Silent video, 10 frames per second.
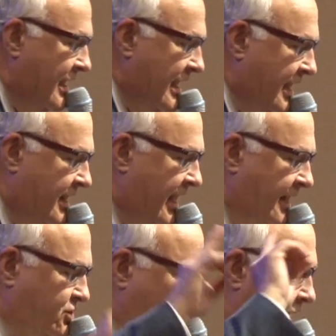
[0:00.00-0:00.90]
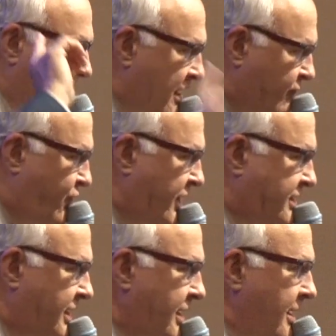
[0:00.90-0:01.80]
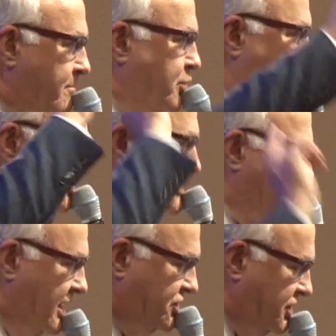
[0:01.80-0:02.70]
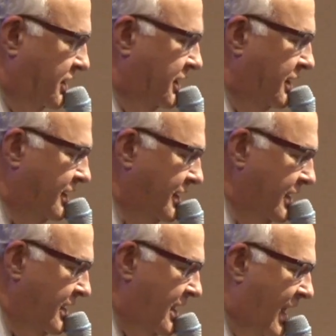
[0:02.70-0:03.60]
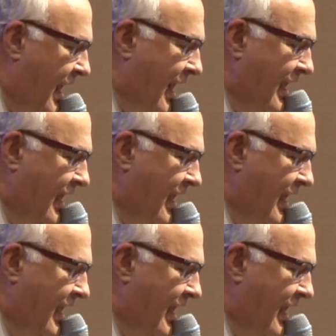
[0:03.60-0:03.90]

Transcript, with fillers: in a triumphant procession. I